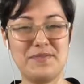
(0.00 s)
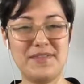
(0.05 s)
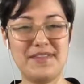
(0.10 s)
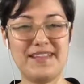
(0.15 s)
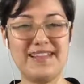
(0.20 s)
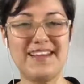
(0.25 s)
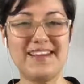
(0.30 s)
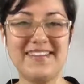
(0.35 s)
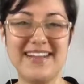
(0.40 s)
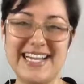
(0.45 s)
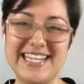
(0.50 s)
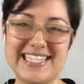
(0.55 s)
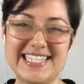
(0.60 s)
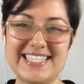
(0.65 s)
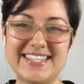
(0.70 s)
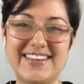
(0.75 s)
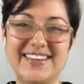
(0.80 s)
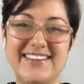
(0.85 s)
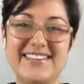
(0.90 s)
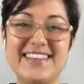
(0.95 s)
All right,
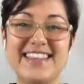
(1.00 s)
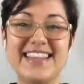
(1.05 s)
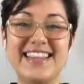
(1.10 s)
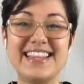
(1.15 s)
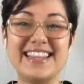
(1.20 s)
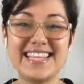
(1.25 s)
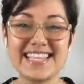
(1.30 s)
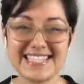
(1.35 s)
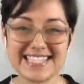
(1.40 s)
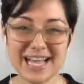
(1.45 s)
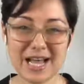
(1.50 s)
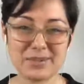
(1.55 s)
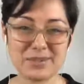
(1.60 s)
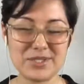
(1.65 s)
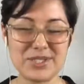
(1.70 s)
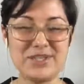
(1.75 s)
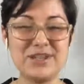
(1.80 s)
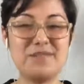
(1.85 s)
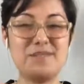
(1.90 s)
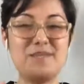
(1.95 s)
so this
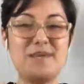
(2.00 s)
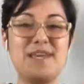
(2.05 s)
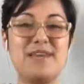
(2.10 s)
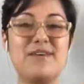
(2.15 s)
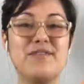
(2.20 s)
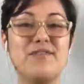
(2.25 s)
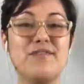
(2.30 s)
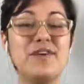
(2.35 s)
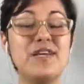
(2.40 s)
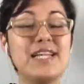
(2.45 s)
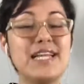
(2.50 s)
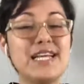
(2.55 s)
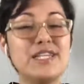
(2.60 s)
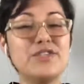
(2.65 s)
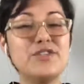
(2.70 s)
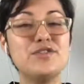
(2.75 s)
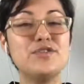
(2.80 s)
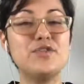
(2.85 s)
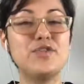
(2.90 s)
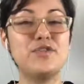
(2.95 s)
option of being a
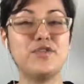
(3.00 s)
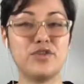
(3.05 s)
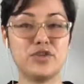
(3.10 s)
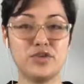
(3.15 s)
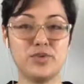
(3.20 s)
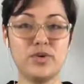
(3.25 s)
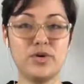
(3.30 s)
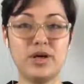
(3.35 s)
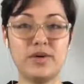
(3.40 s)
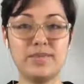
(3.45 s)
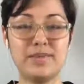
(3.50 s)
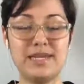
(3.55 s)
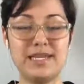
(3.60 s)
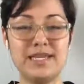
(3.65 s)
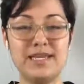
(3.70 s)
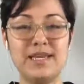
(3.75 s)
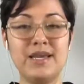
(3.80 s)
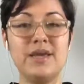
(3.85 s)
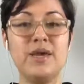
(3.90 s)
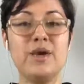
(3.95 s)
freelancer for a virtual company,
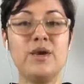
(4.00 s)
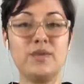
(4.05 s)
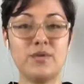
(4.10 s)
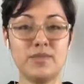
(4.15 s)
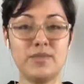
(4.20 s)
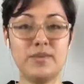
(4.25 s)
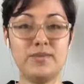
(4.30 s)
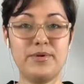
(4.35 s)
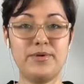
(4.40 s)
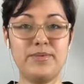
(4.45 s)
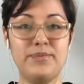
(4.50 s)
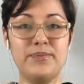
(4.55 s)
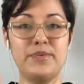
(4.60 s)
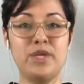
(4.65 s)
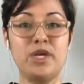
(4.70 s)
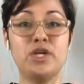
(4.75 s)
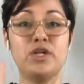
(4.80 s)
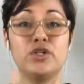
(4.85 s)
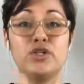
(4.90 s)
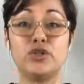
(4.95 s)
remember,
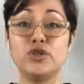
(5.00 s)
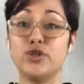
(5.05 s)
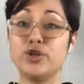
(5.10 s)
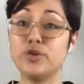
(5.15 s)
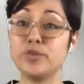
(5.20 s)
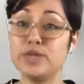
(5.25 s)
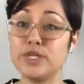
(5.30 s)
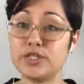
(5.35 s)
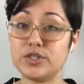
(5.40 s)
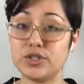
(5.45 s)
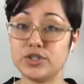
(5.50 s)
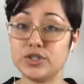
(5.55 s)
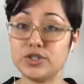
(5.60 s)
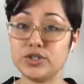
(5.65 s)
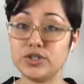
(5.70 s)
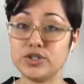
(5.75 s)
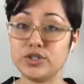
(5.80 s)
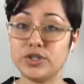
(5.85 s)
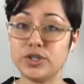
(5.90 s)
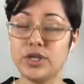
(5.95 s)
do your research,
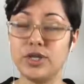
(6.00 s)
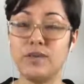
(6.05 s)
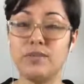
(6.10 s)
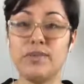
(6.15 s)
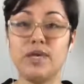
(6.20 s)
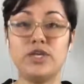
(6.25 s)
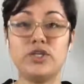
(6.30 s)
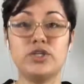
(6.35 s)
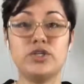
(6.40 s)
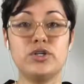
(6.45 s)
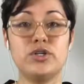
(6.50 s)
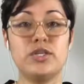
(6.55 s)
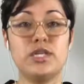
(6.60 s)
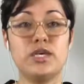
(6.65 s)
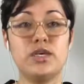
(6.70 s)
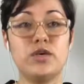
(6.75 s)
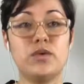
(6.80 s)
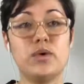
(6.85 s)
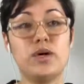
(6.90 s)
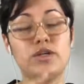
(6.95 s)
make sure that you
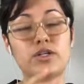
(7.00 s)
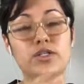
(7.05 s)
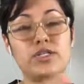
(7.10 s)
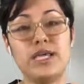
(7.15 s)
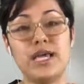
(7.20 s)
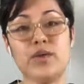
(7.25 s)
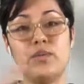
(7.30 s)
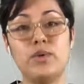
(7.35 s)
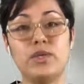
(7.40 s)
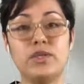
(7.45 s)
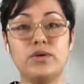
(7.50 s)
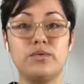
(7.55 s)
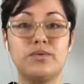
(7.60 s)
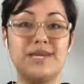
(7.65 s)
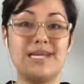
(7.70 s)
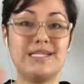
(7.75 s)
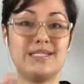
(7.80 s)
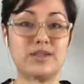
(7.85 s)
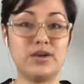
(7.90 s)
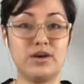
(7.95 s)
understand what the rates
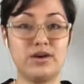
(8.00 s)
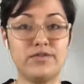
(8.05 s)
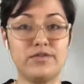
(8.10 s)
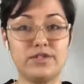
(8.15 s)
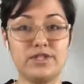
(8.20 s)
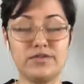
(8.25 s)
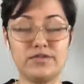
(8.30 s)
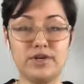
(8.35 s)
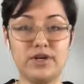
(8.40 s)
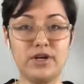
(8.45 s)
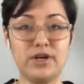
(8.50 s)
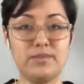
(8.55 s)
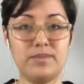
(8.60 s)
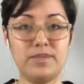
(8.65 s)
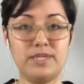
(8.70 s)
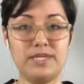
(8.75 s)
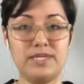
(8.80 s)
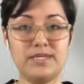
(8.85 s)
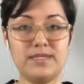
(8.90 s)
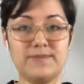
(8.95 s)
are for different
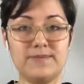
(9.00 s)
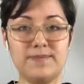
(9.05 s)
companies,